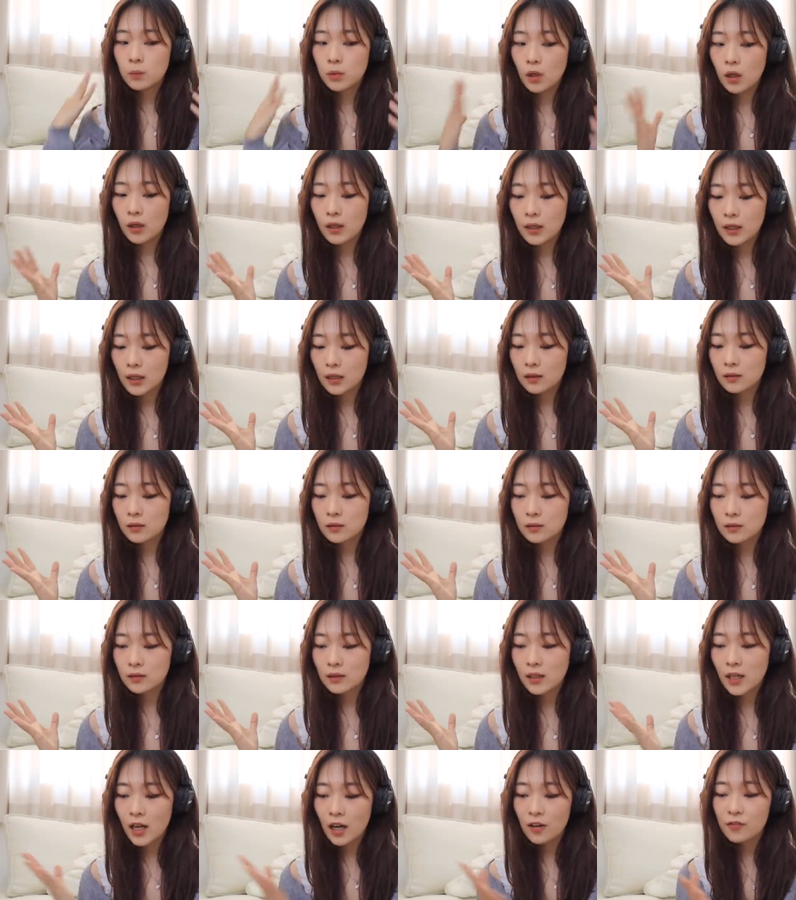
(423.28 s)
block out
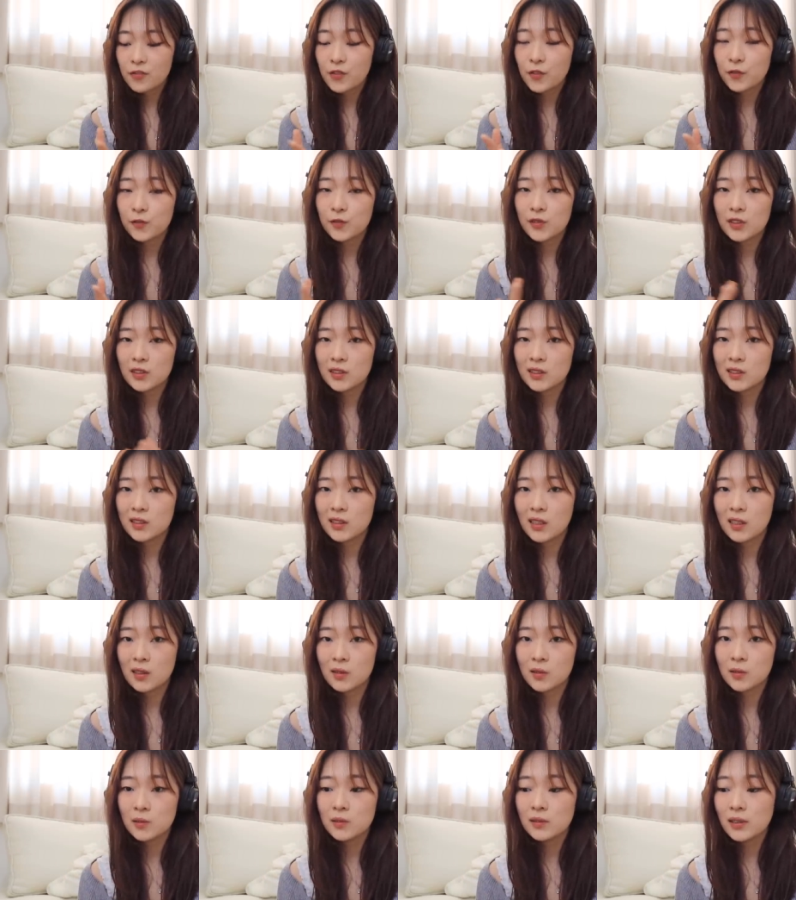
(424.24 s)
half of the
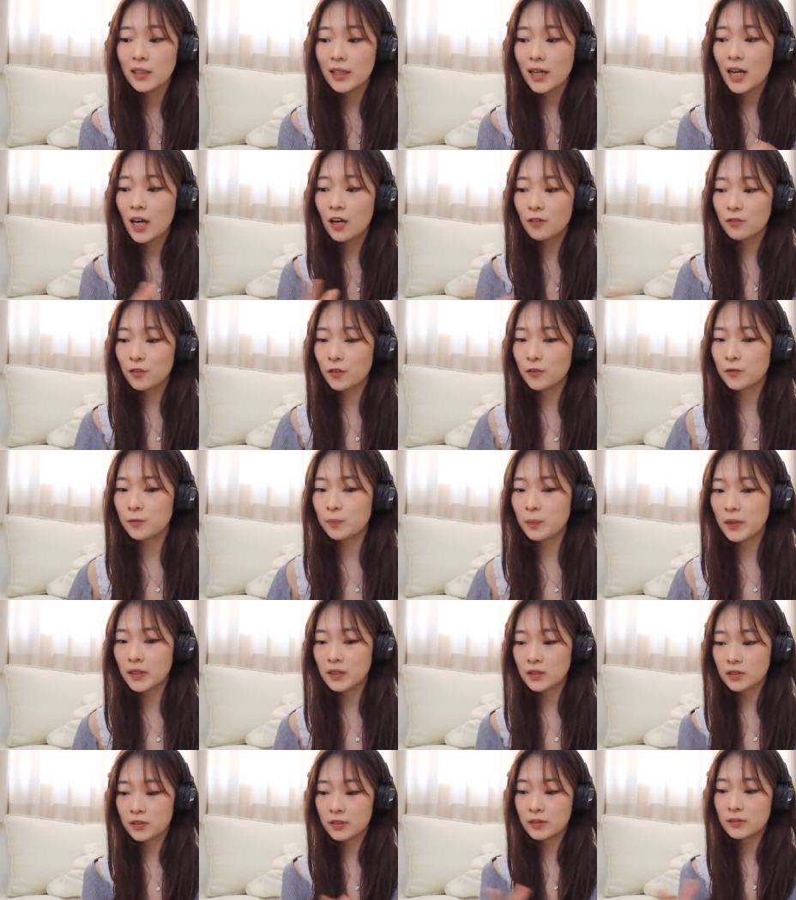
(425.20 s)
sound, like half of my
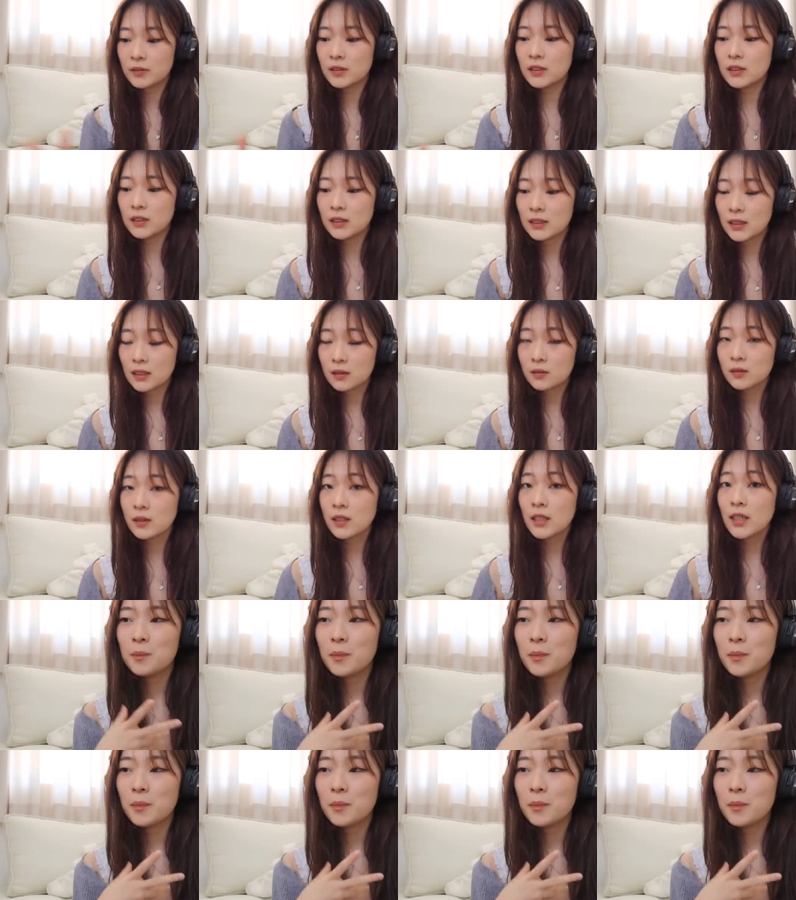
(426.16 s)
surrounding sound.